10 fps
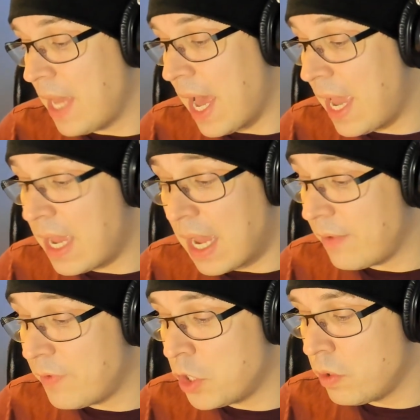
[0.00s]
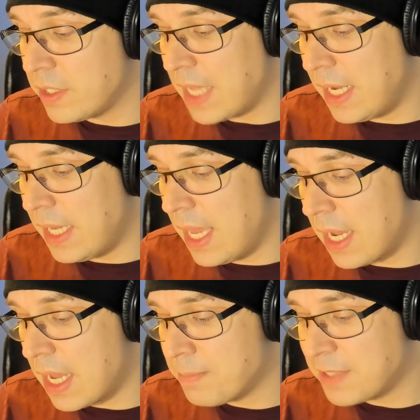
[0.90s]
I haven't noticed any
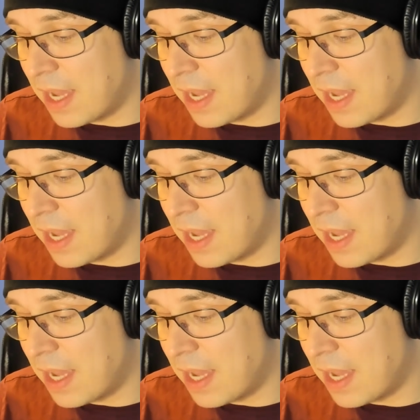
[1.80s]
hiccups.